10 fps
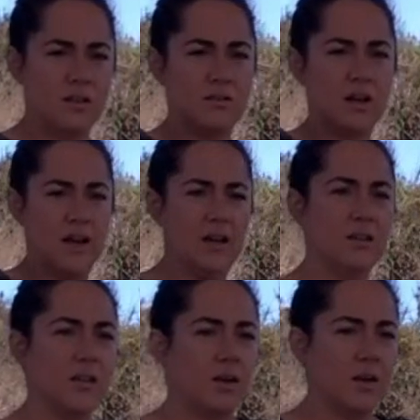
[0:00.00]
right?
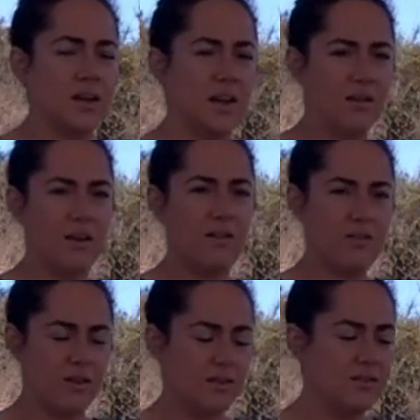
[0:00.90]
Like we're getting ready
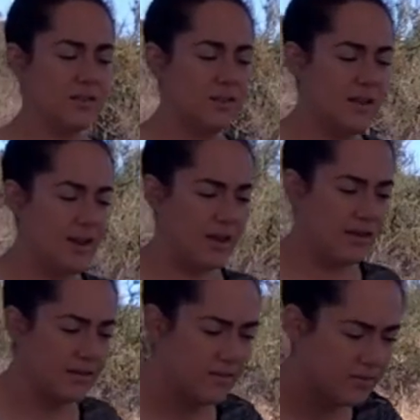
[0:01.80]
for skiing.
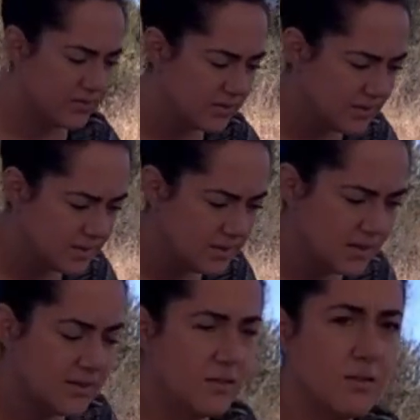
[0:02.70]

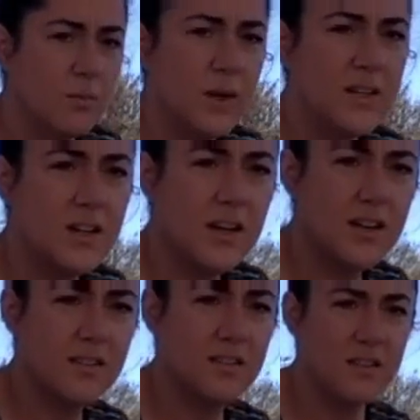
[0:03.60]
It's winter
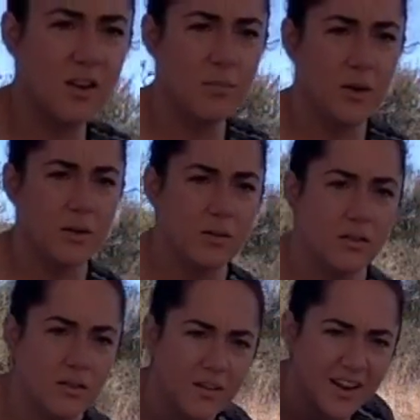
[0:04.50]
almost,
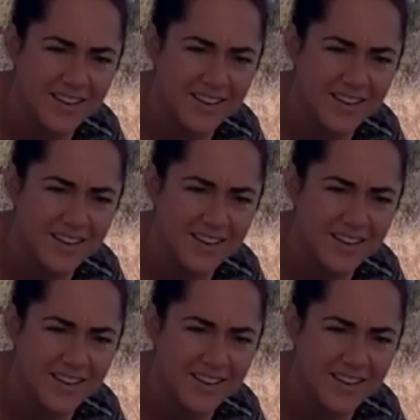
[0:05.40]
right?